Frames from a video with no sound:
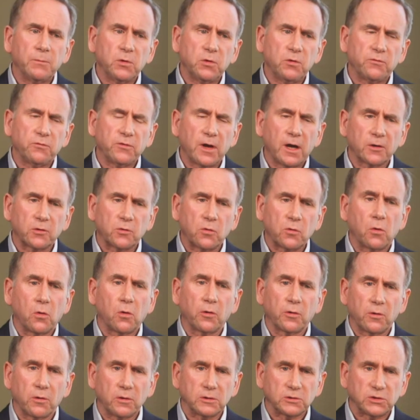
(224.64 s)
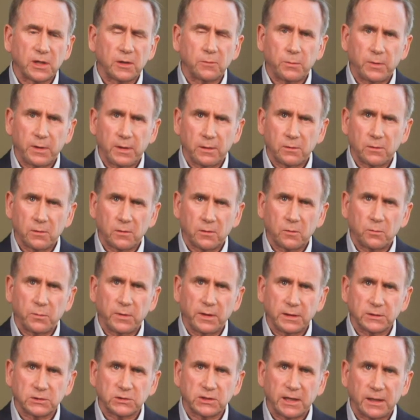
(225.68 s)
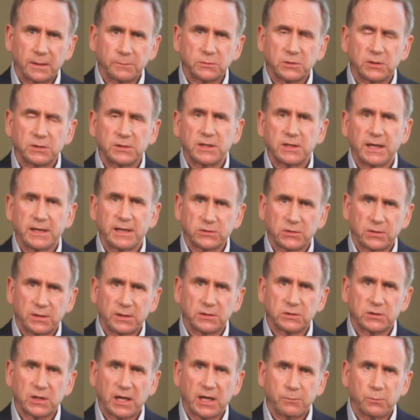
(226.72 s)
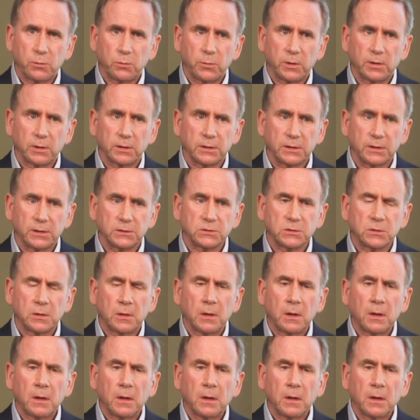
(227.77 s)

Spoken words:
You've got corridors that are being set up to test these capabilities.